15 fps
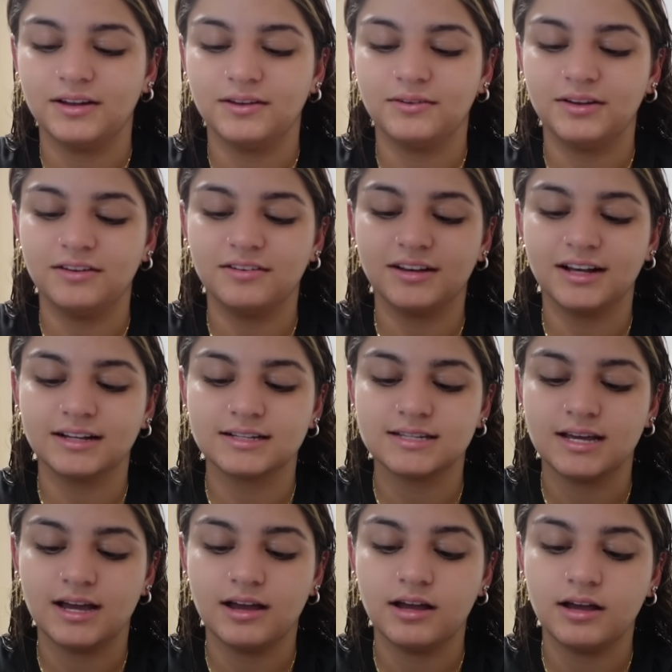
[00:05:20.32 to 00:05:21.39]
We don't got
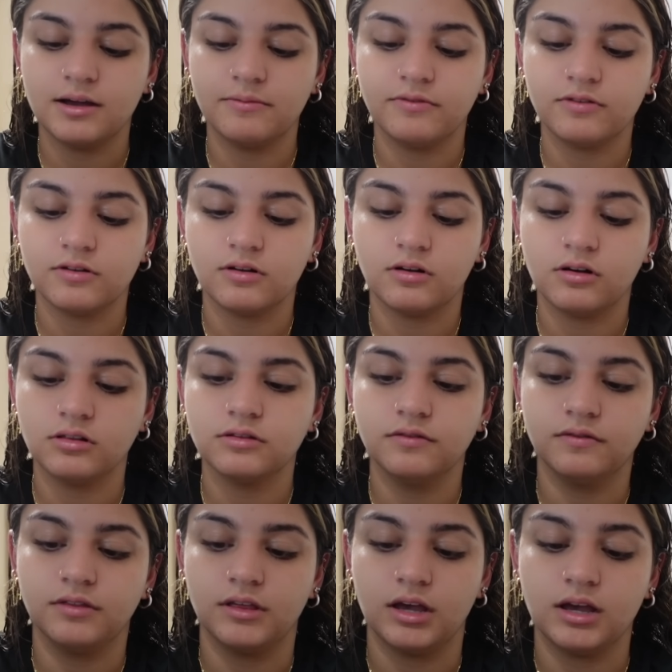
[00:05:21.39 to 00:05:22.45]
time for all
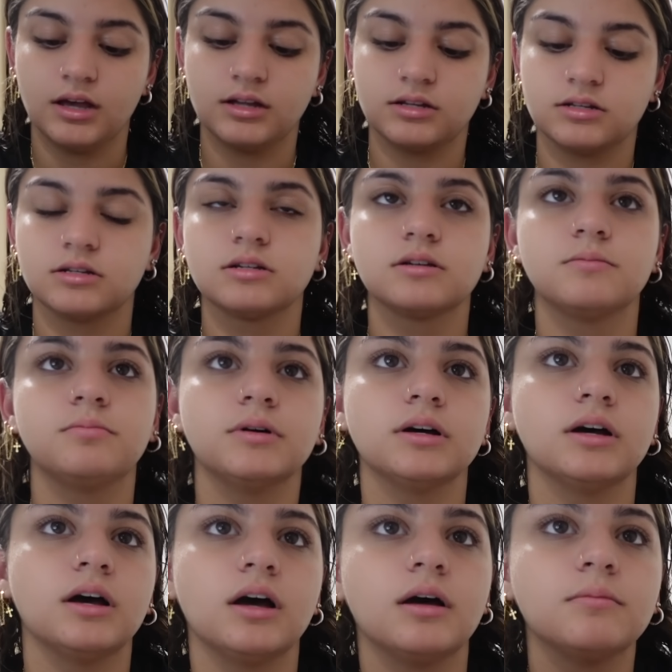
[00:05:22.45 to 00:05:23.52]
of that,
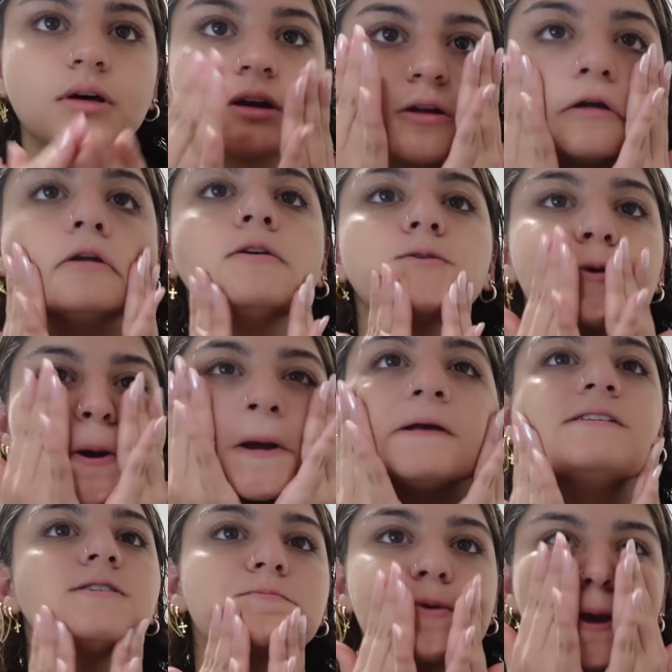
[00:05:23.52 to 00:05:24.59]
but I'm not gonna do
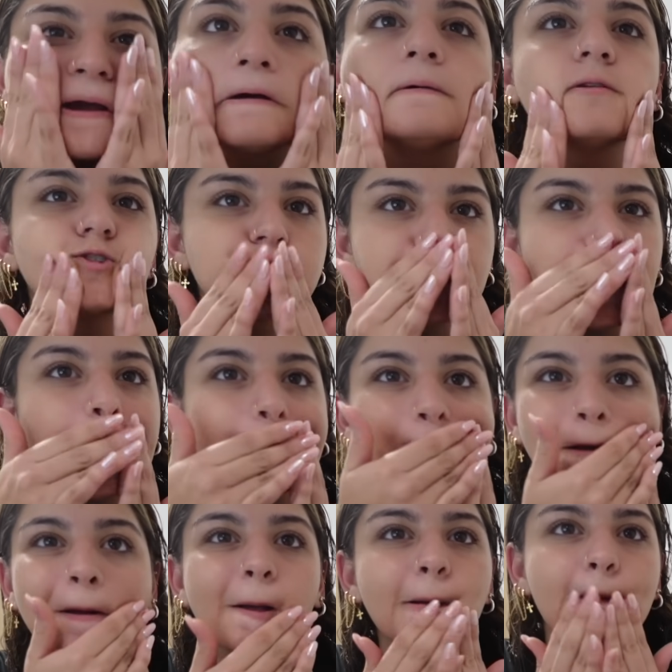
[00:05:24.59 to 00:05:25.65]
crazy makeup, just like
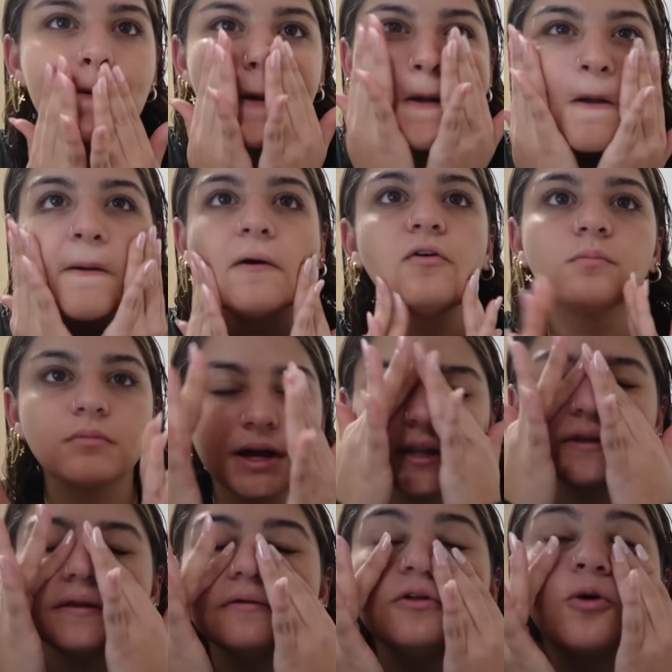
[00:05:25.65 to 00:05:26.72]
my
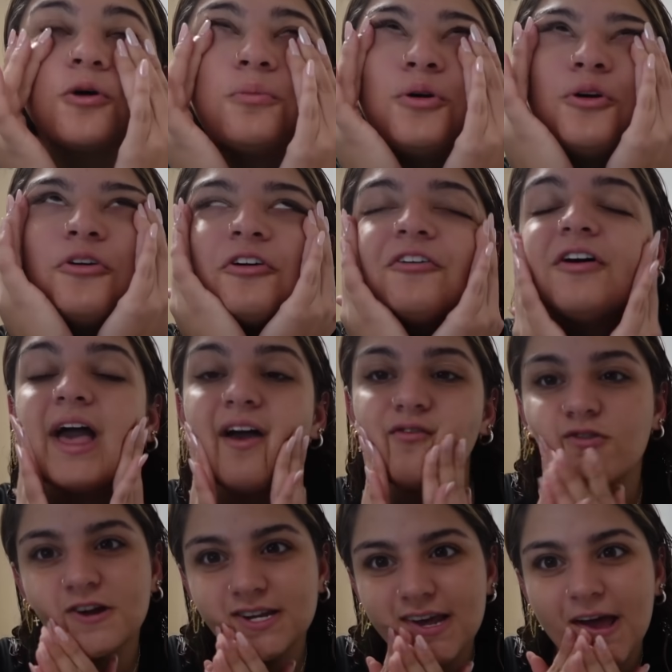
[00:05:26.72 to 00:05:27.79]
normal
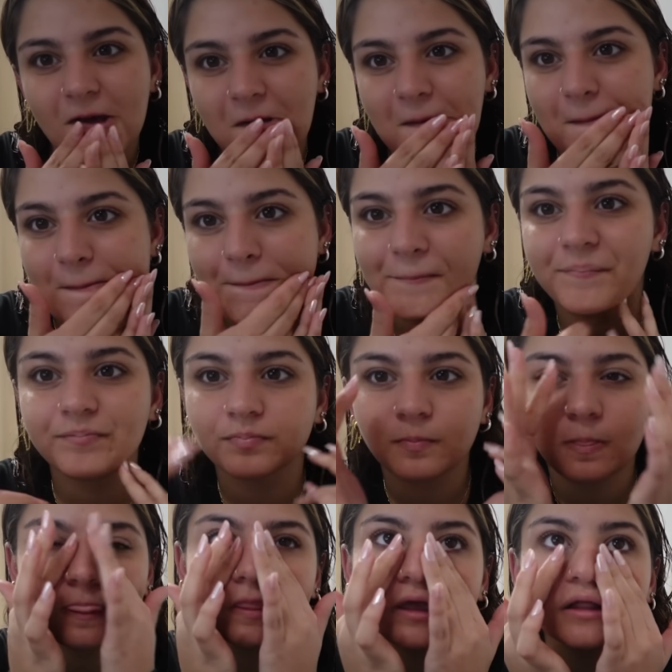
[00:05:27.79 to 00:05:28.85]
everyday
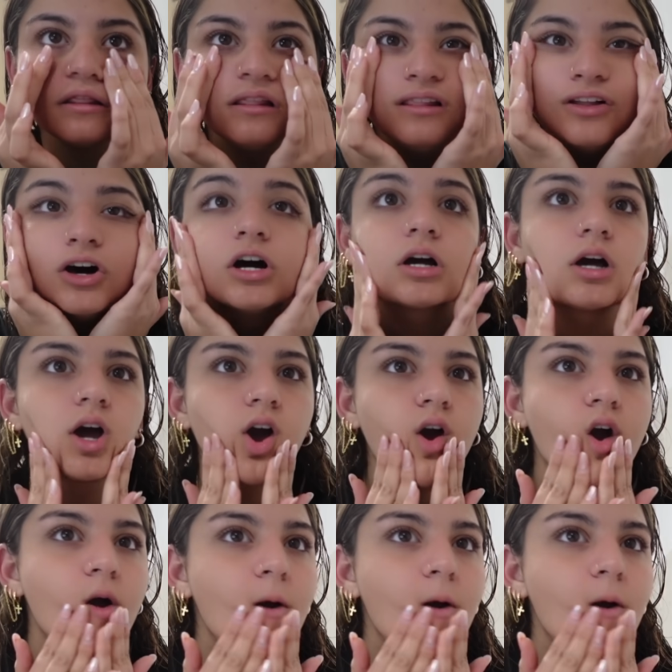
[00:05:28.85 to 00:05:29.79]
look.